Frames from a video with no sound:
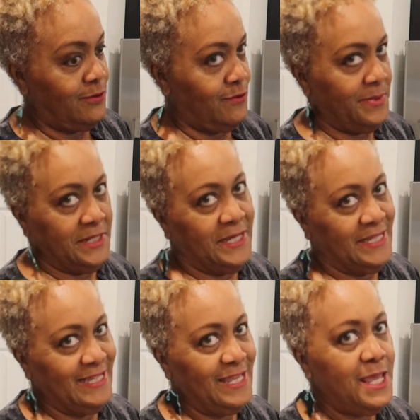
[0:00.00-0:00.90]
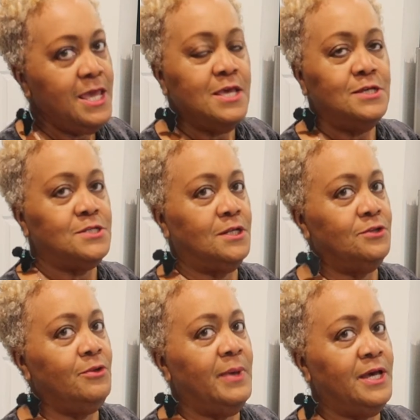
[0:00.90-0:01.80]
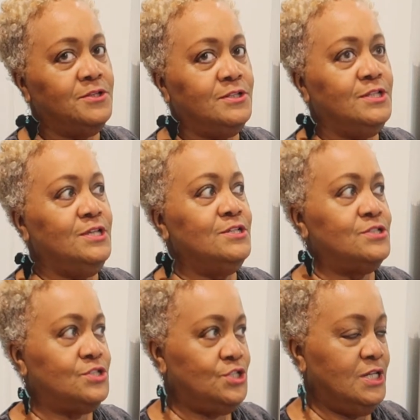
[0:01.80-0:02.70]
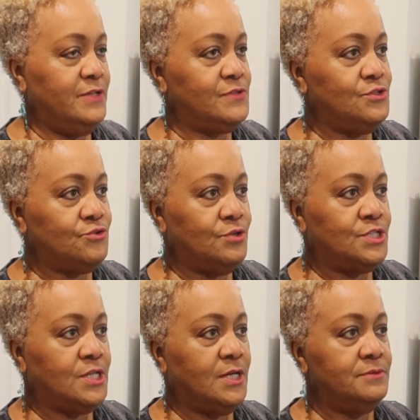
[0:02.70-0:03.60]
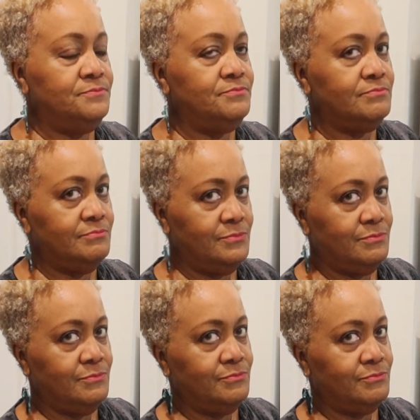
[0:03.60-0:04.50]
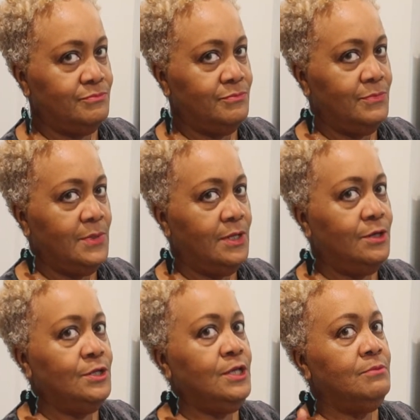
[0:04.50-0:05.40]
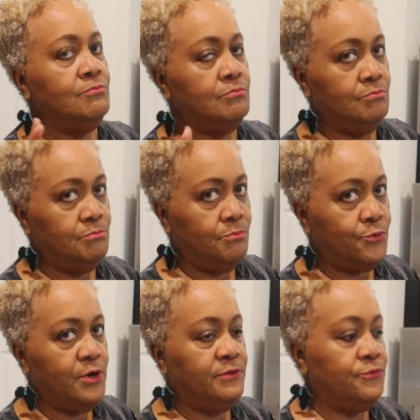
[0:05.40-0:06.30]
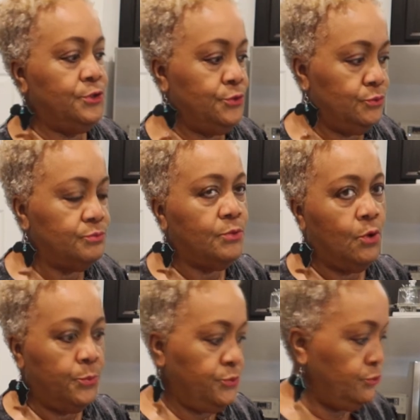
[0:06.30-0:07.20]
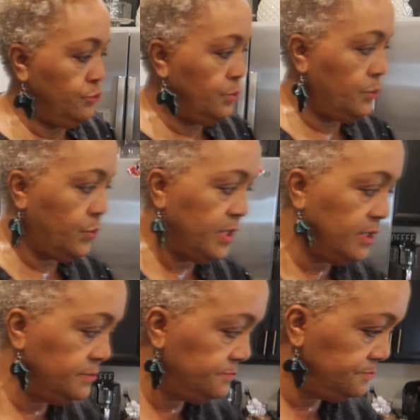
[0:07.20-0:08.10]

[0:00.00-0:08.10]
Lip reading: out everybody. Shout out to my other niece. She lives in Georgia. Honey, praying for you. Hope you're doing well.